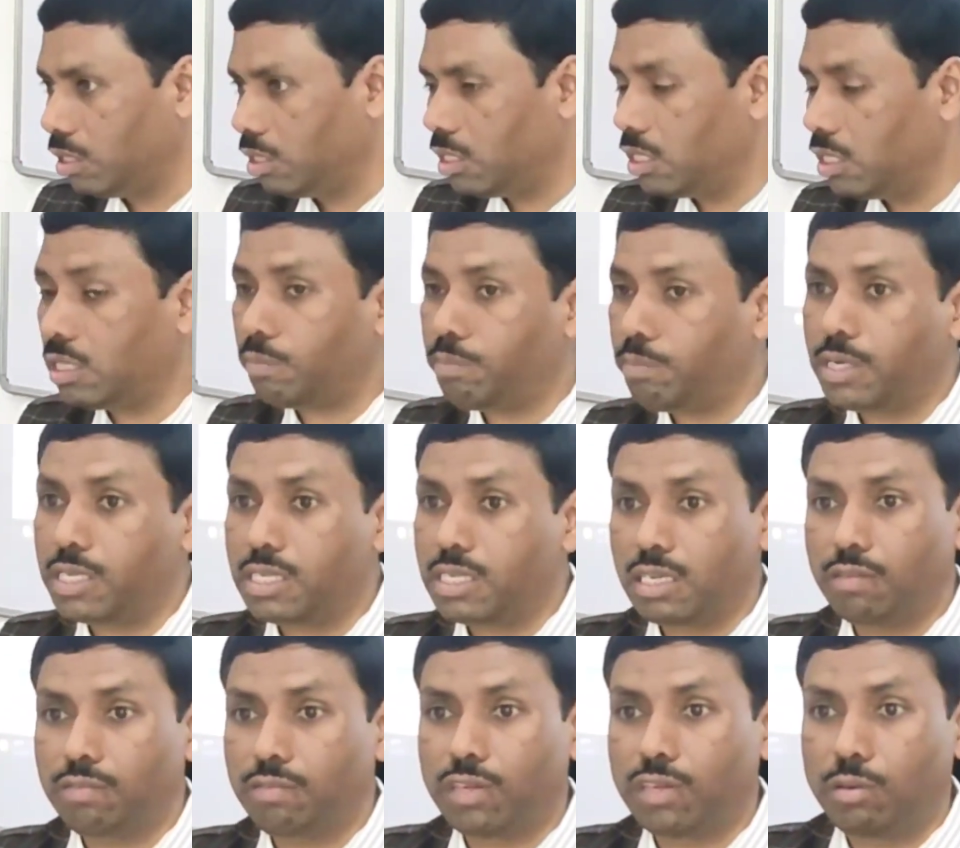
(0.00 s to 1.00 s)
Then the
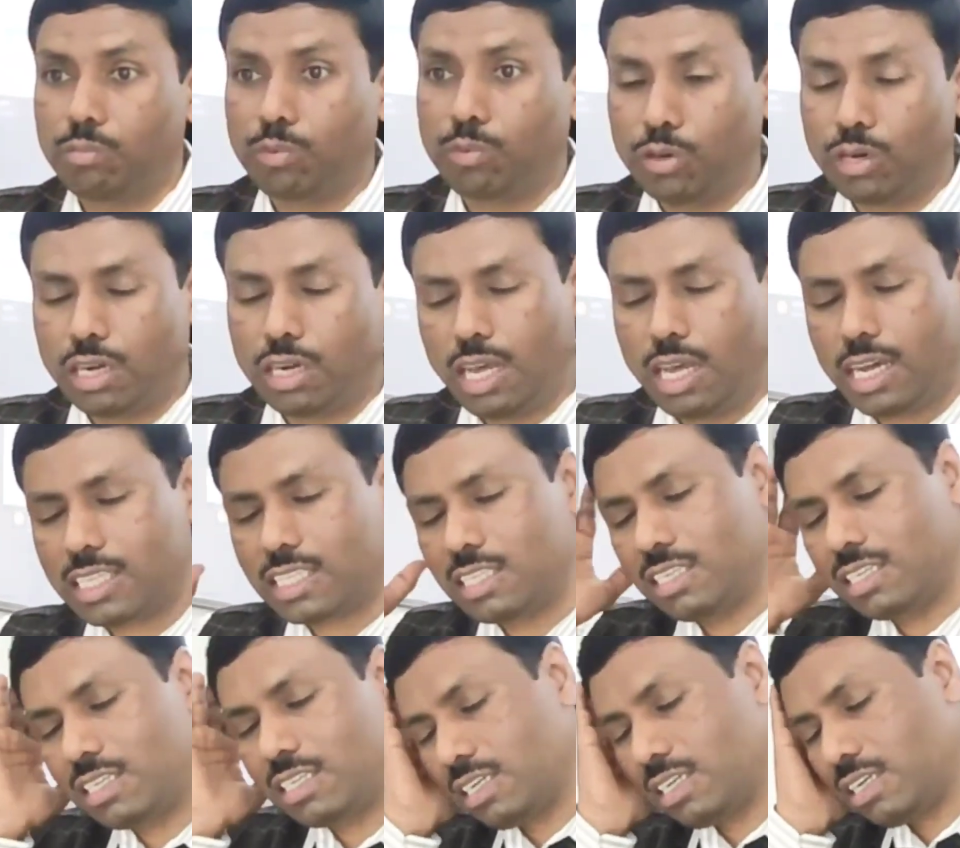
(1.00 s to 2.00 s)
patient feel more
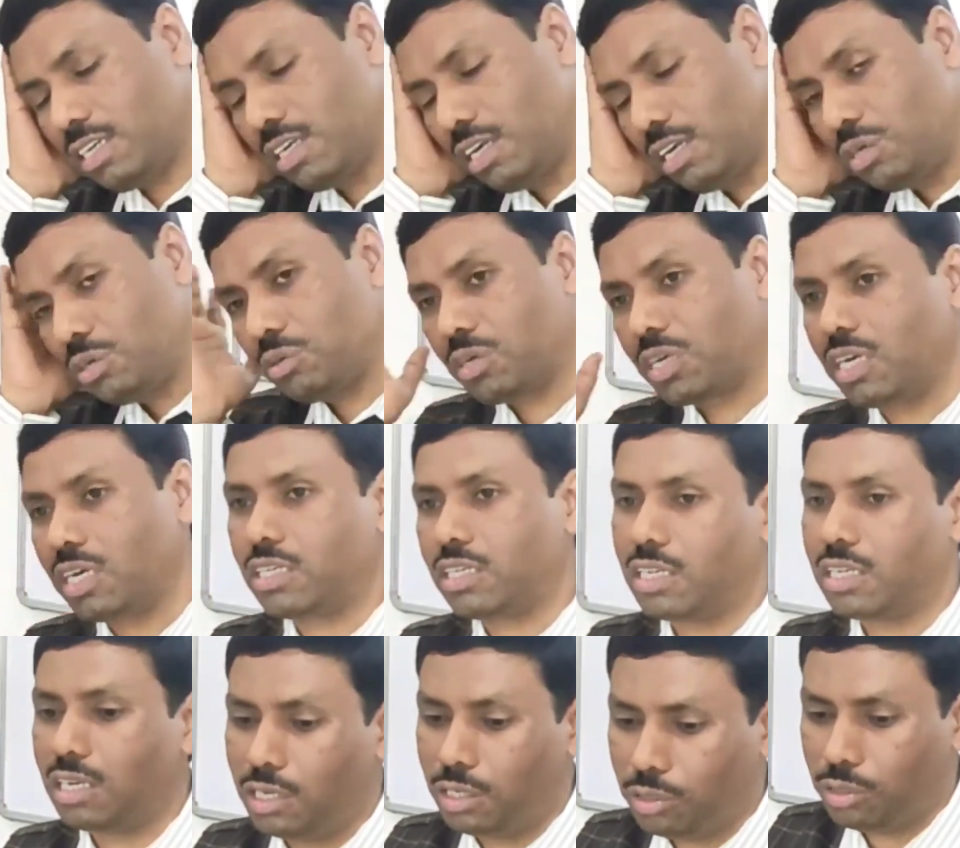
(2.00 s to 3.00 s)
relaxation to get
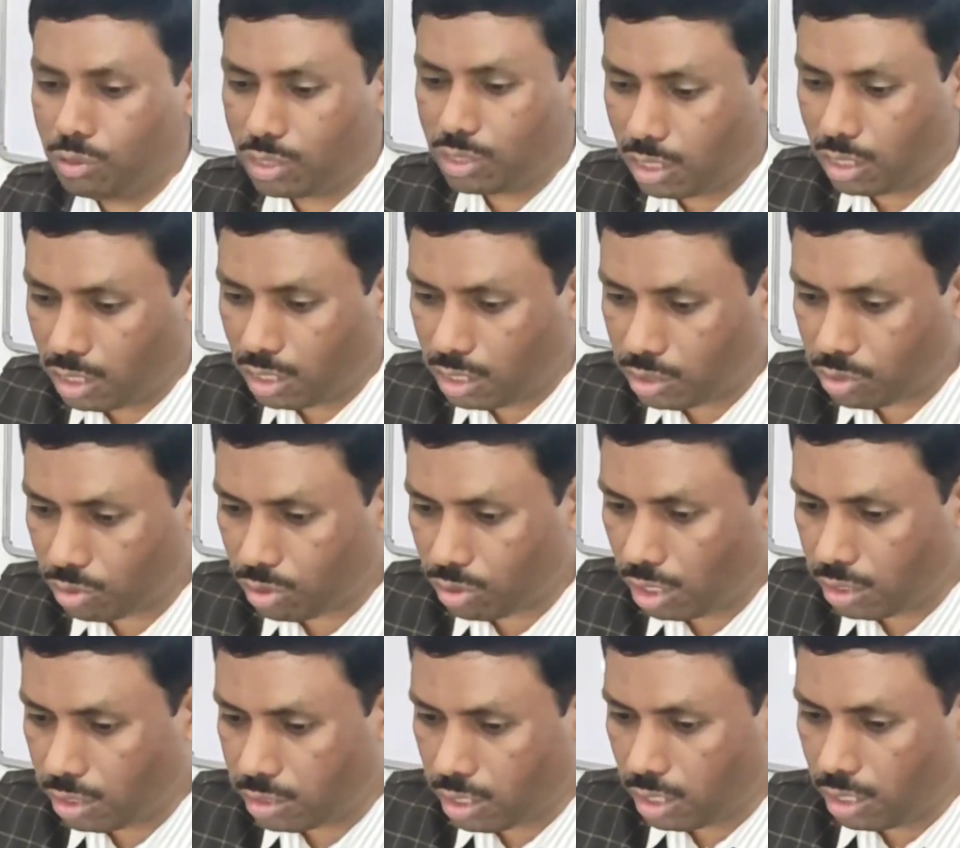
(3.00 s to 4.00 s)
induce the
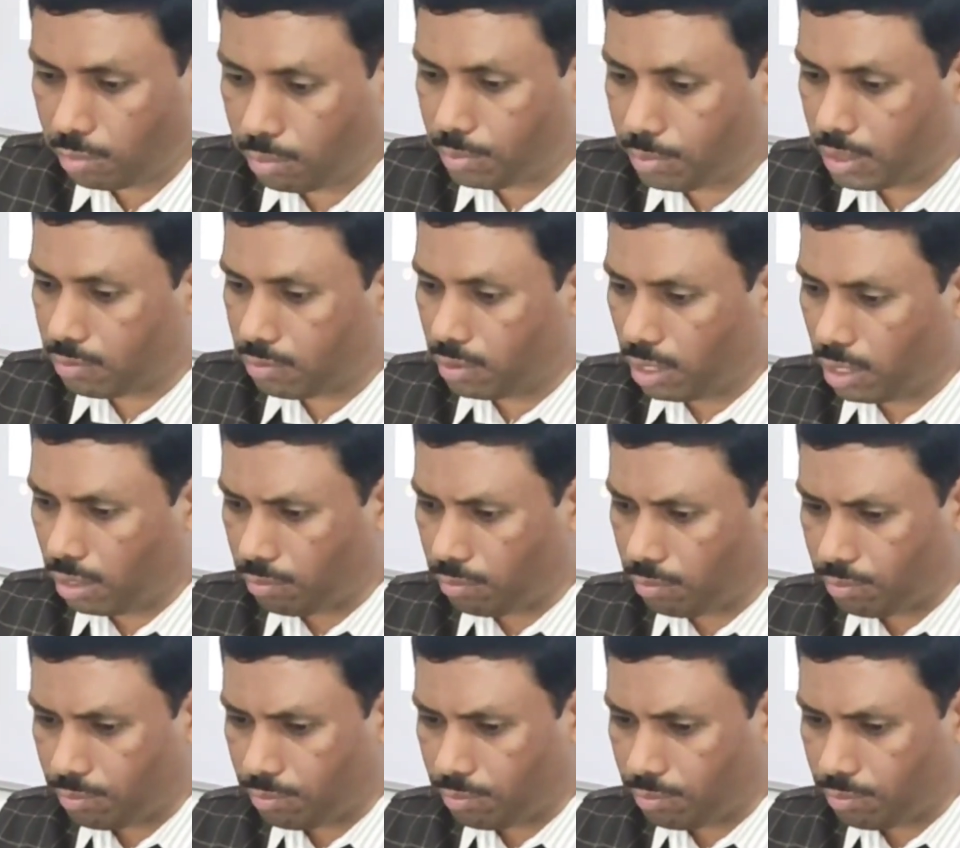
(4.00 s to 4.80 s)
natural sleep as well.